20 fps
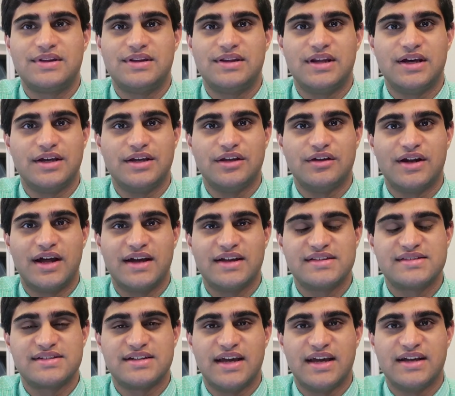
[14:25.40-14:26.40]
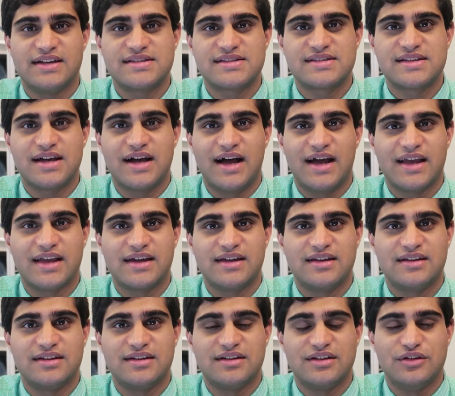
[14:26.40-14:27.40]
the United States, I
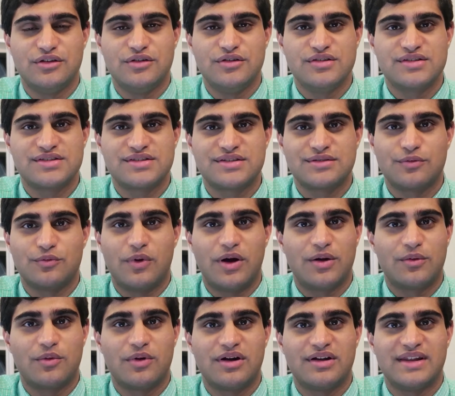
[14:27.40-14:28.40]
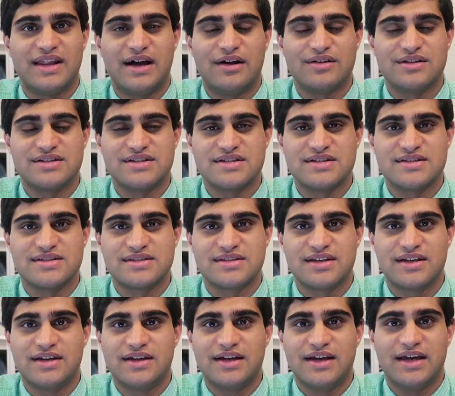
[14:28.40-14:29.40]
can use oneworld lounges
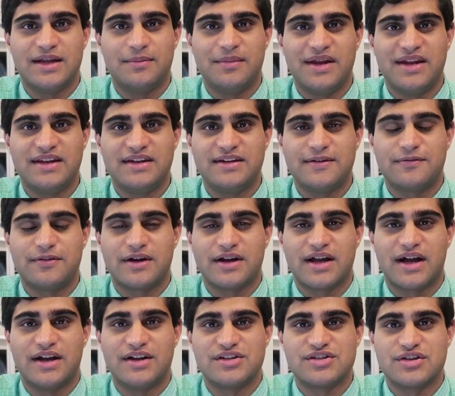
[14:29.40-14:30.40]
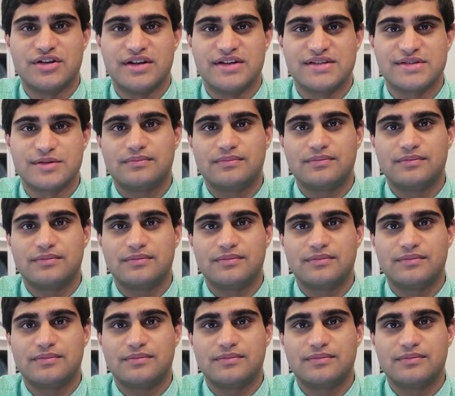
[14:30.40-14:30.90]
in many different countries.